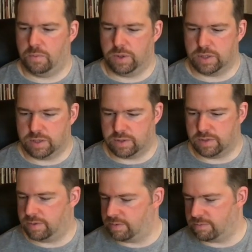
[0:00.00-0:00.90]
which
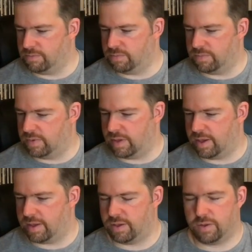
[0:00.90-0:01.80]
is
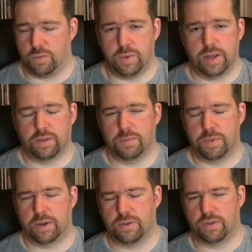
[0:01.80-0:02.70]
just weird,
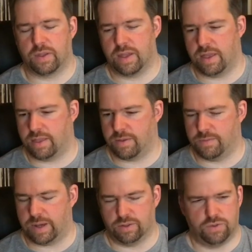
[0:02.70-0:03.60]
because it's
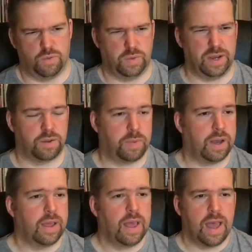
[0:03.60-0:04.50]
not weird,
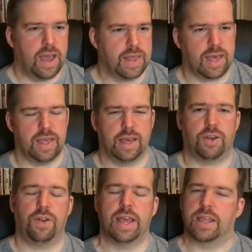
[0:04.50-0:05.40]
but it's a
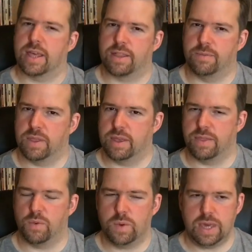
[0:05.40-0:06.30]
great system. The
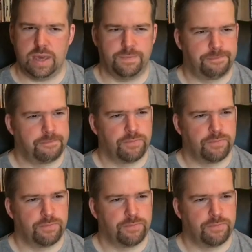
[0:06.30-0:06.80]
Wii,